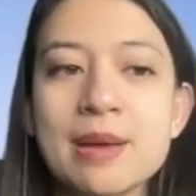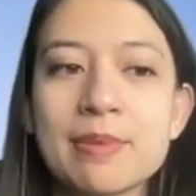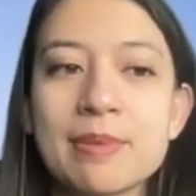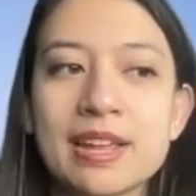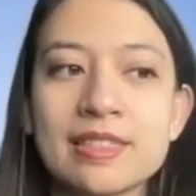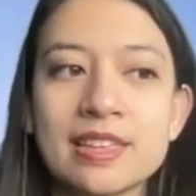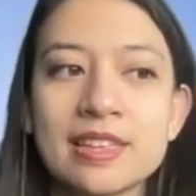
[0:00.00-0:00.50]

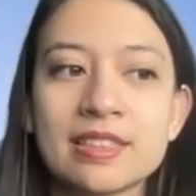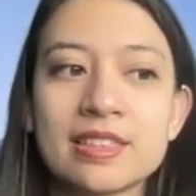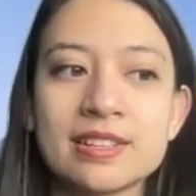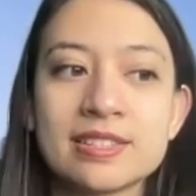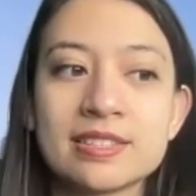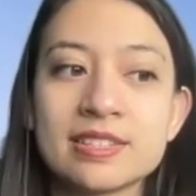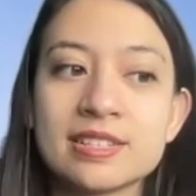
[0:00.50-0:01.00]
But I think
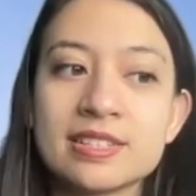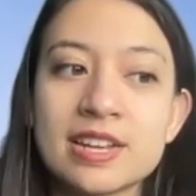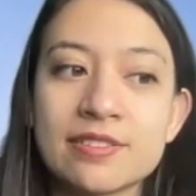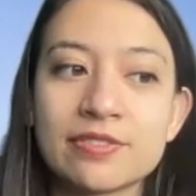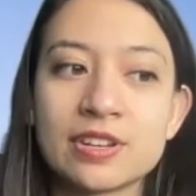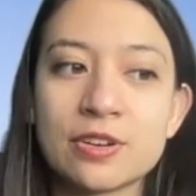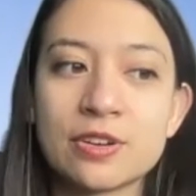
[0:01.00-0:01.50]
it's
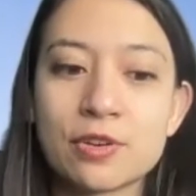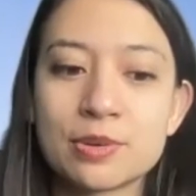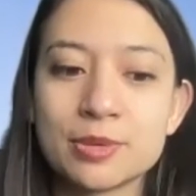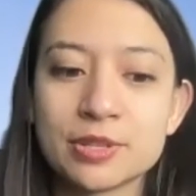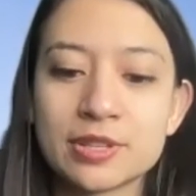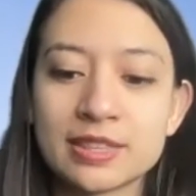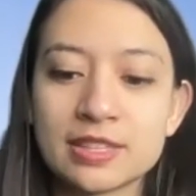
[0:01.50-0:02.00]
definitely
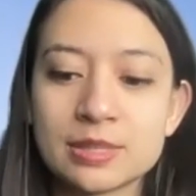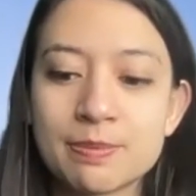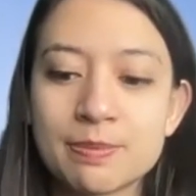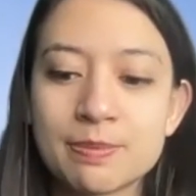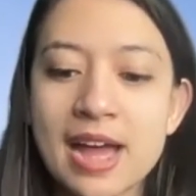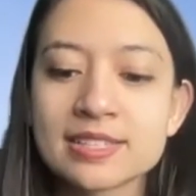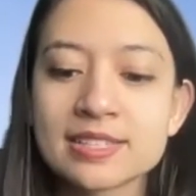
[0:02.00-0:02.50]
notable that this
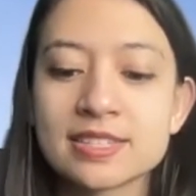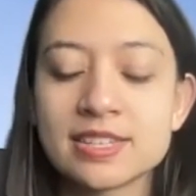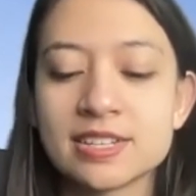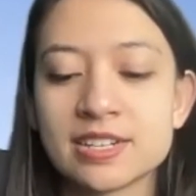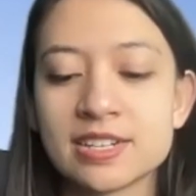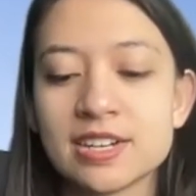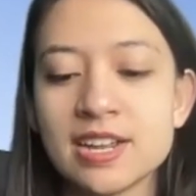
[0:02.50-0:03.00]
past
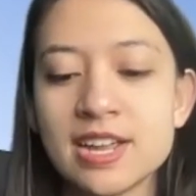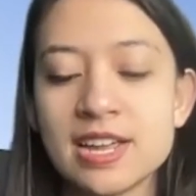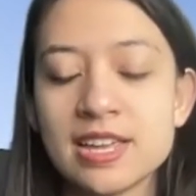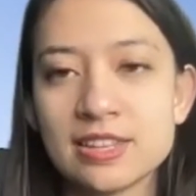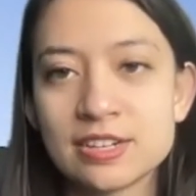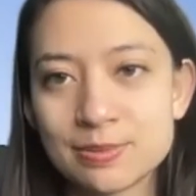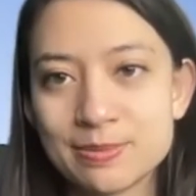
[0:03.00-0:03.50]
year,
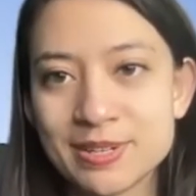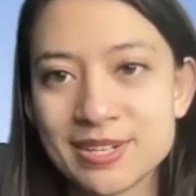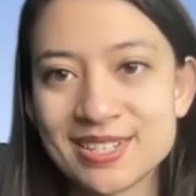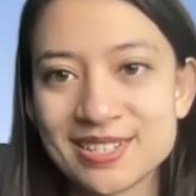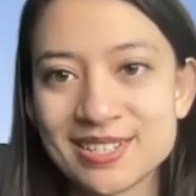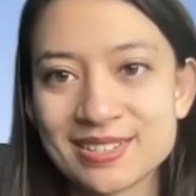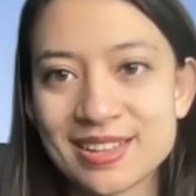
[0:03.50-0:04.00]
there's been
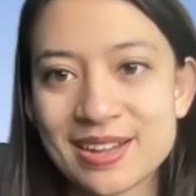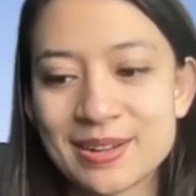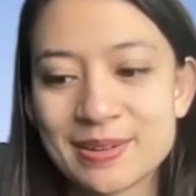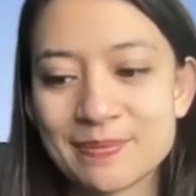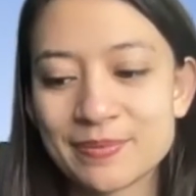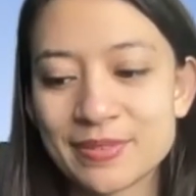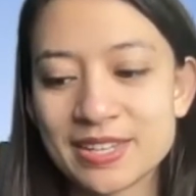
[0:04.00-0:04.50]

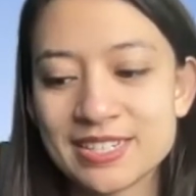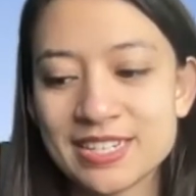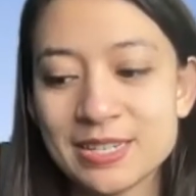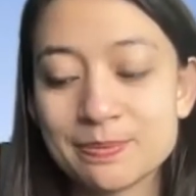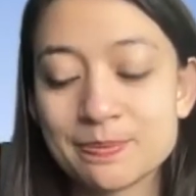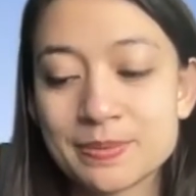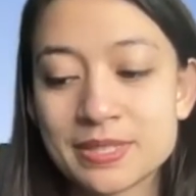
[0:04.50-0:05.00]
a
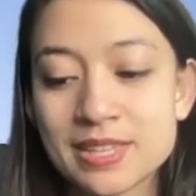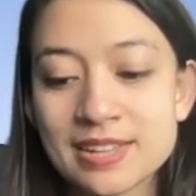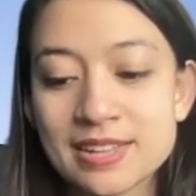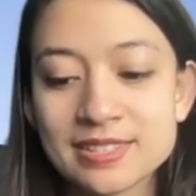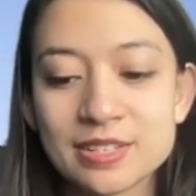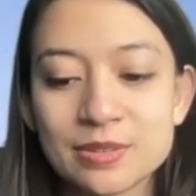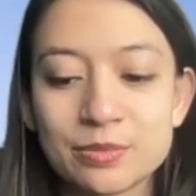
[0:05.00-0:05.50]
deep
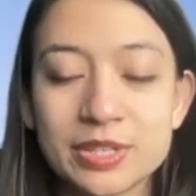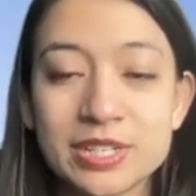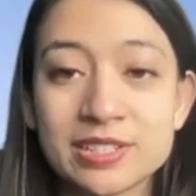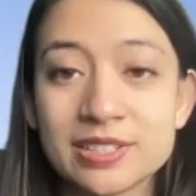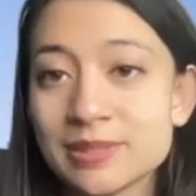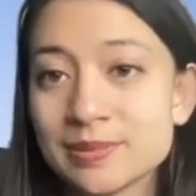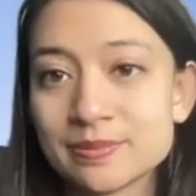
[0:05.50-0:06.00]
sense and
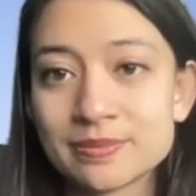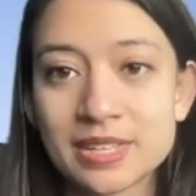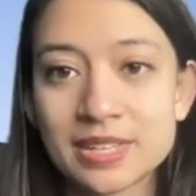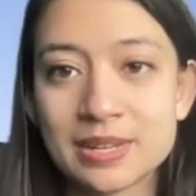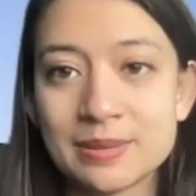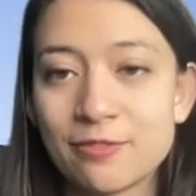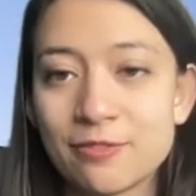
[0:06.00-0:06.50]
real
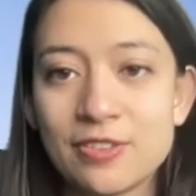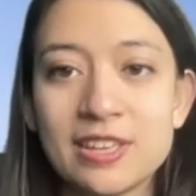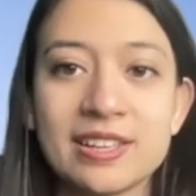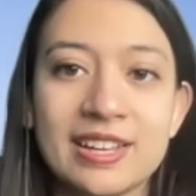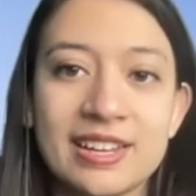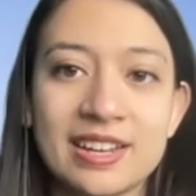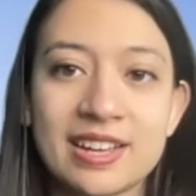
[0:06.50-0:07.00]

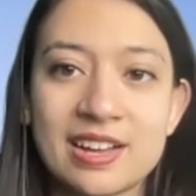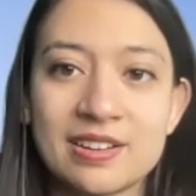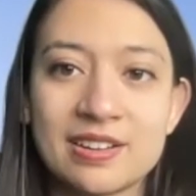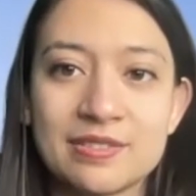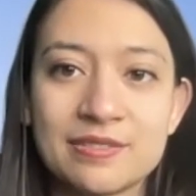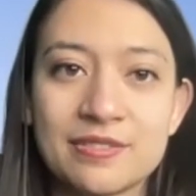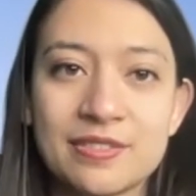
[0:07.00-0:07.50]
feeling
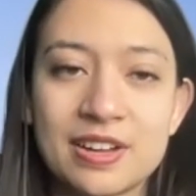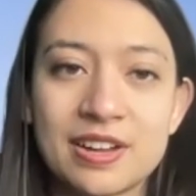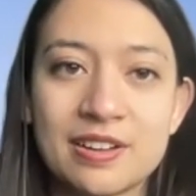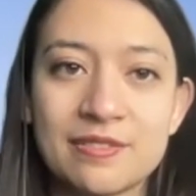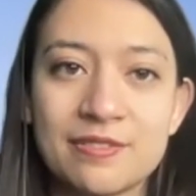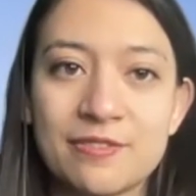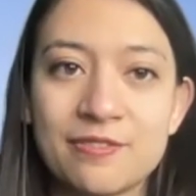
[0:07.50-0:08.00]
of
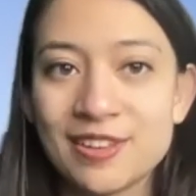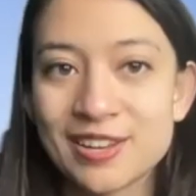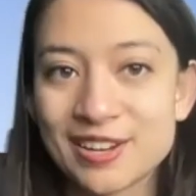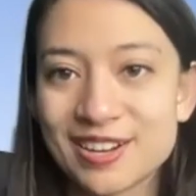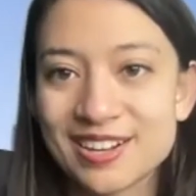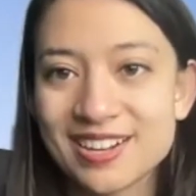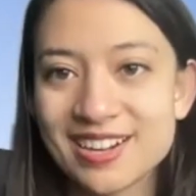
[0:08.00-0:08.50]

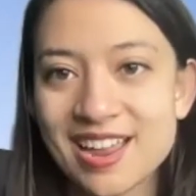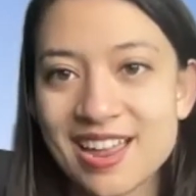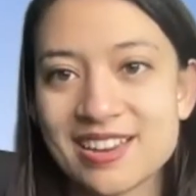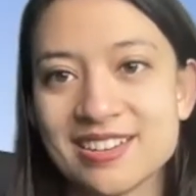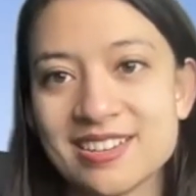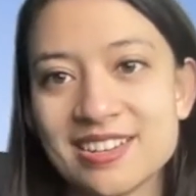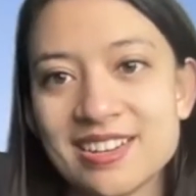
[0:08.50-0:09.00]
fear
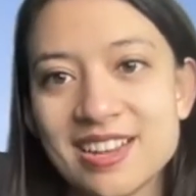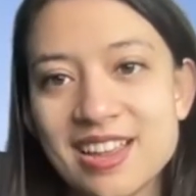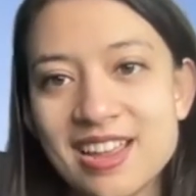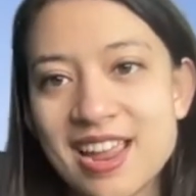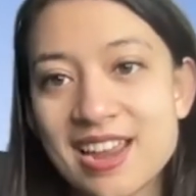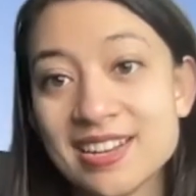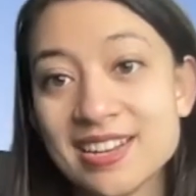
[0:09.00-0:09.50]
and
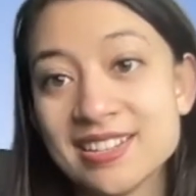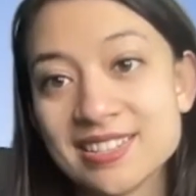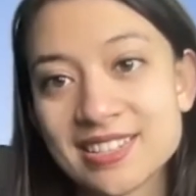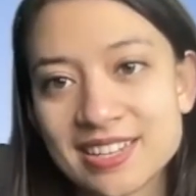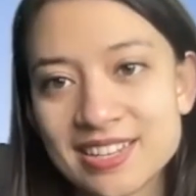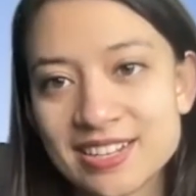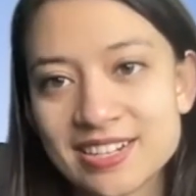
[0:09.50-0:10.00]

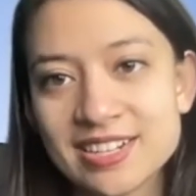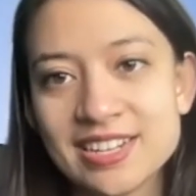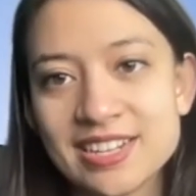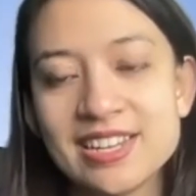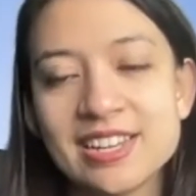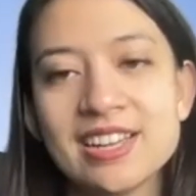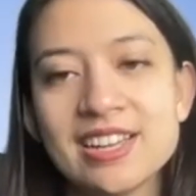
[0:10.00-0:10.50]

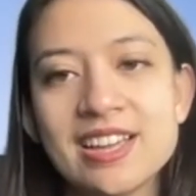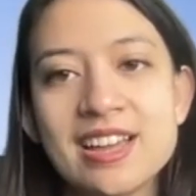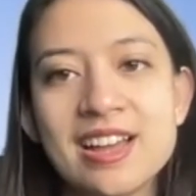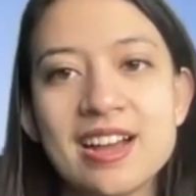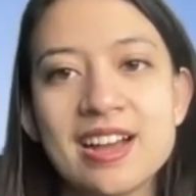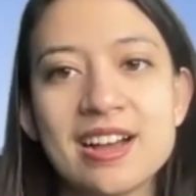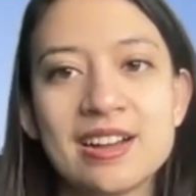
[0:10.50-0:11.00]
insecurity
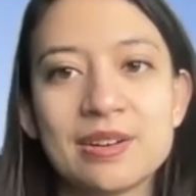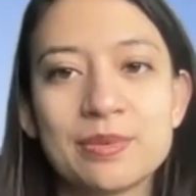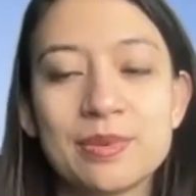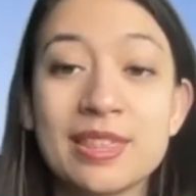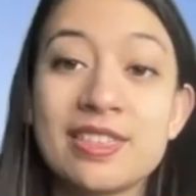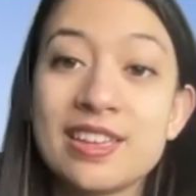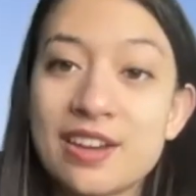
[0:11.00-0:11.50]

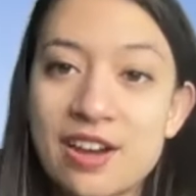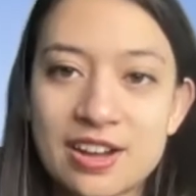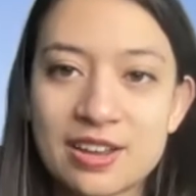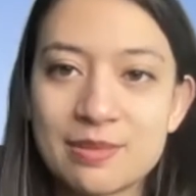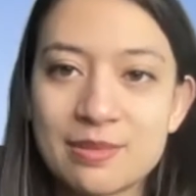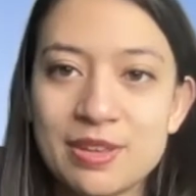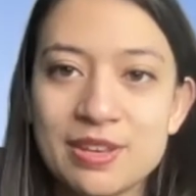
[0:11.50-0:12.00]
within our
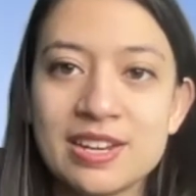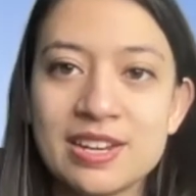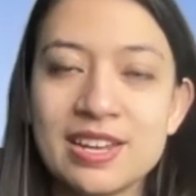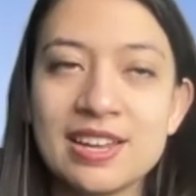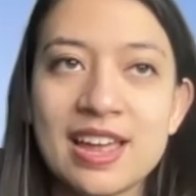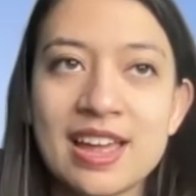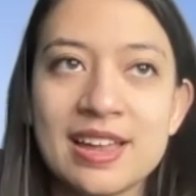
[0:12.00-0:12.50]

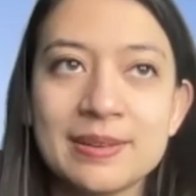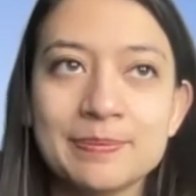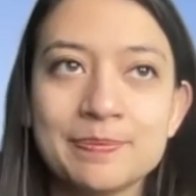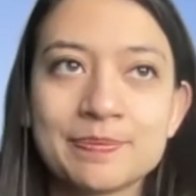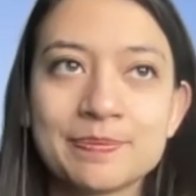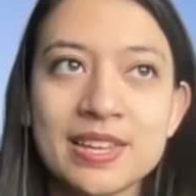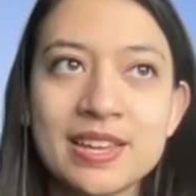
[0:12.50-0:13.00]
community.
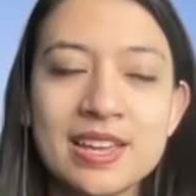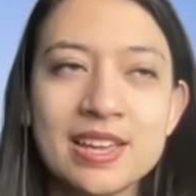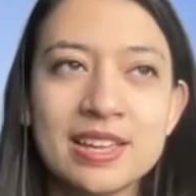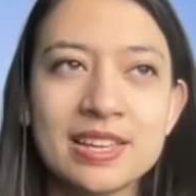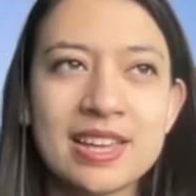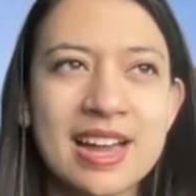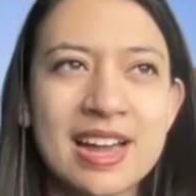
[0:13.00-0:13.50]
And
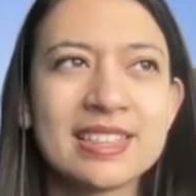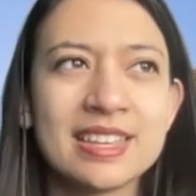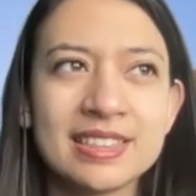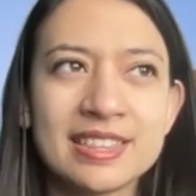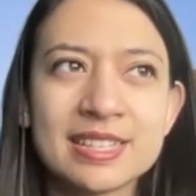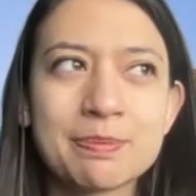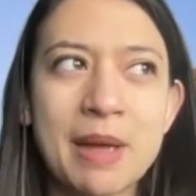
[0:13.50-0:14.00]
yeah, I
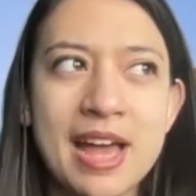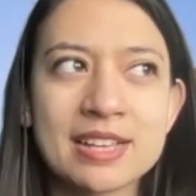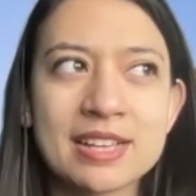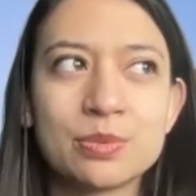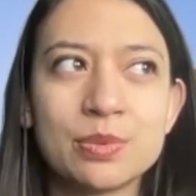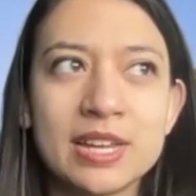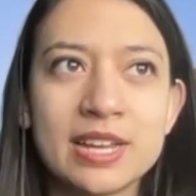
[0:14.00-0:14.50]
think this
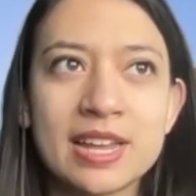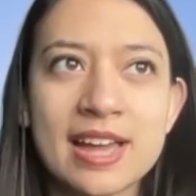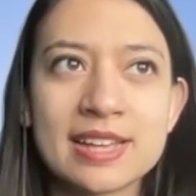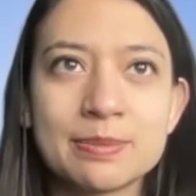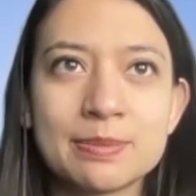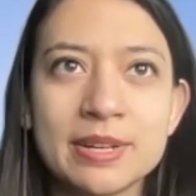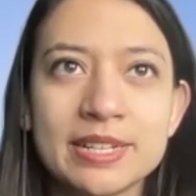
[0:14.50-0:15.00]
past week
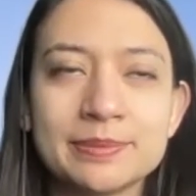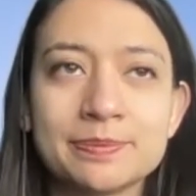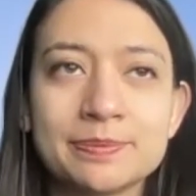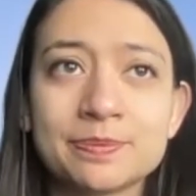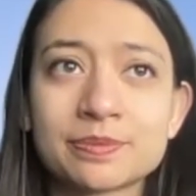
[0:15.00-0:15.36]
has been